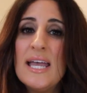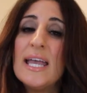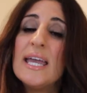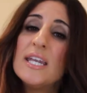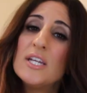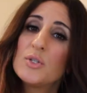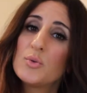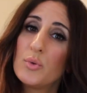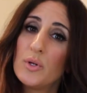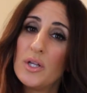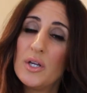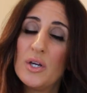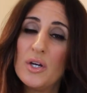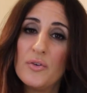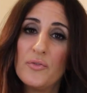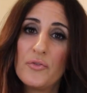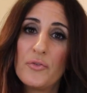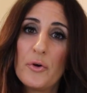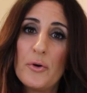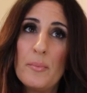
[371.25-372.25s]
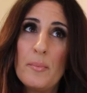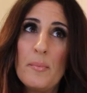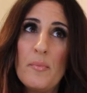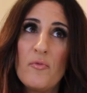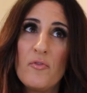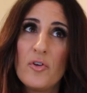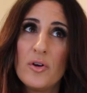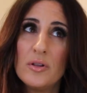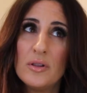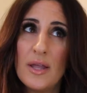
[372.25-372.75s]
It is really good for,
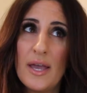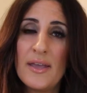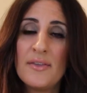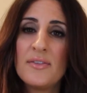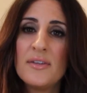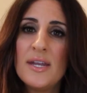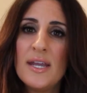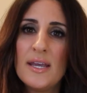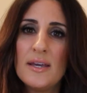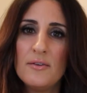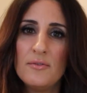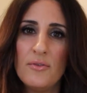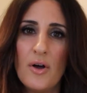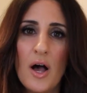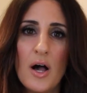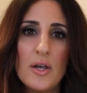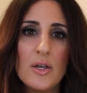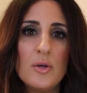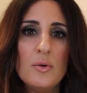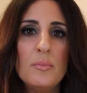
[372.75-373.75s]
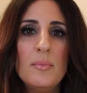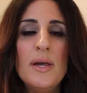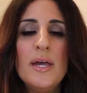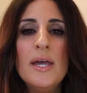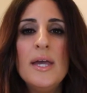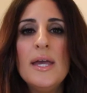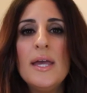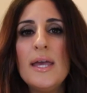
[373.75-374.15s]
for lengthening and volume.